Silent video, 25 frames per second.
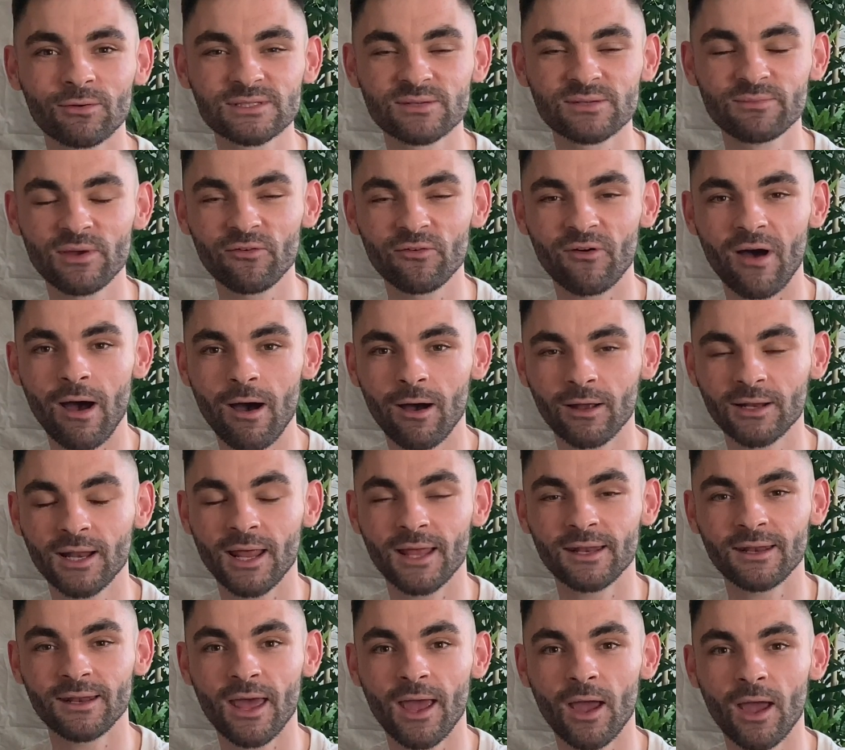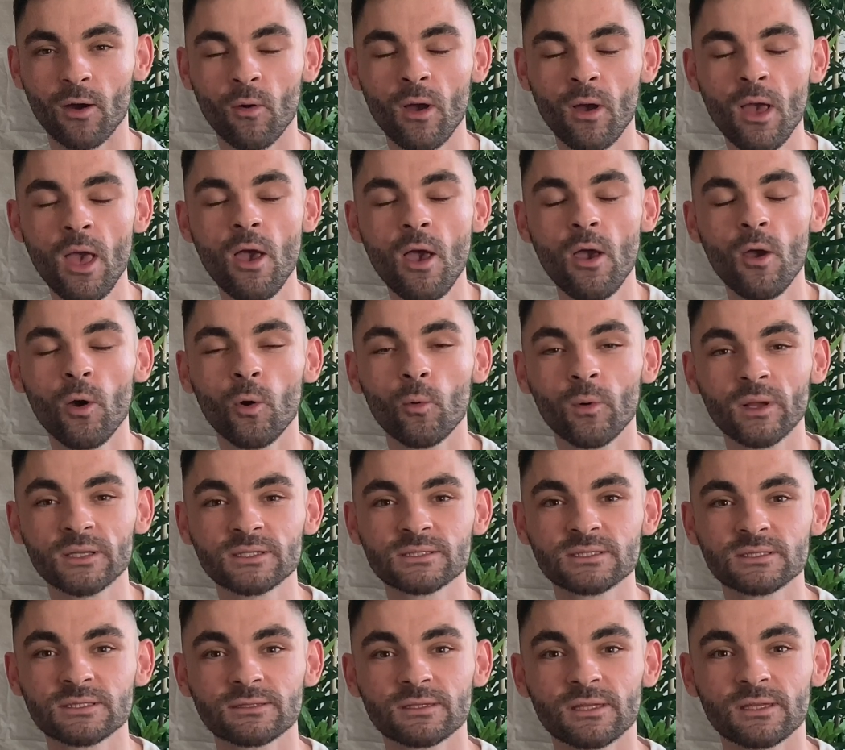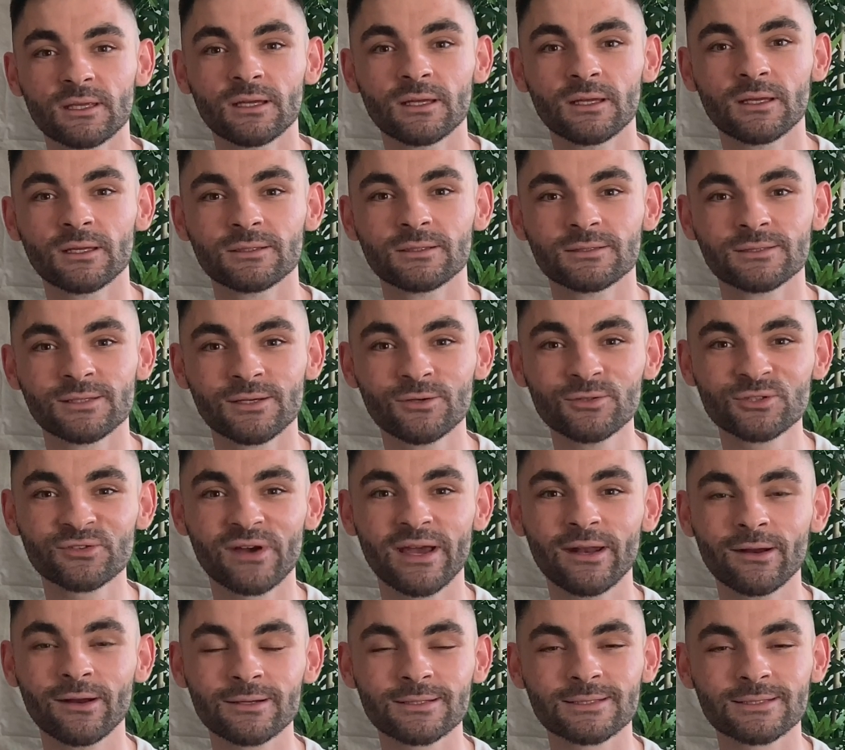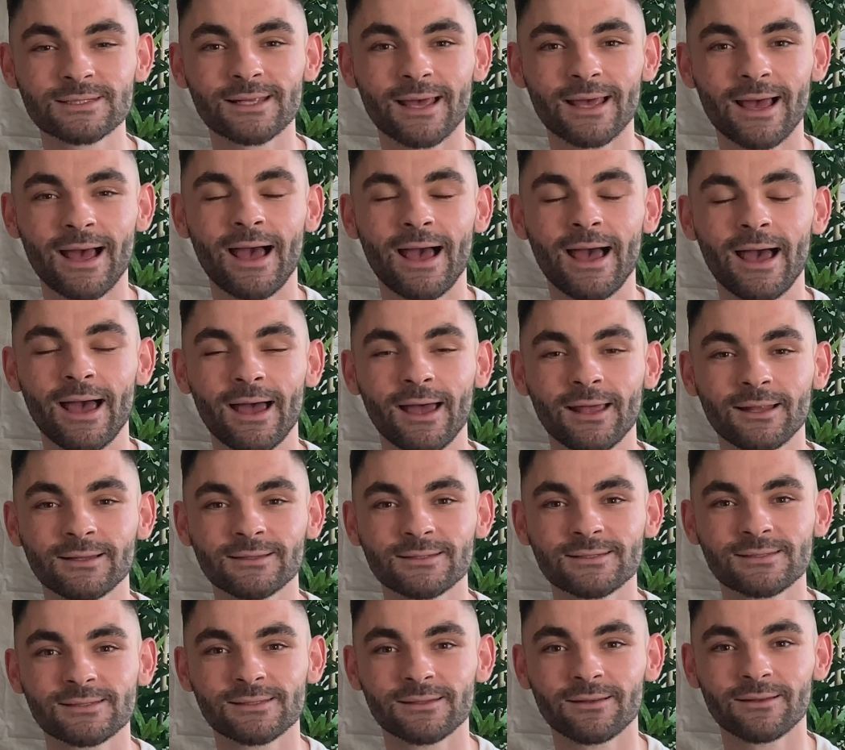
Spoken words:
to move on now with the 2 trainers, and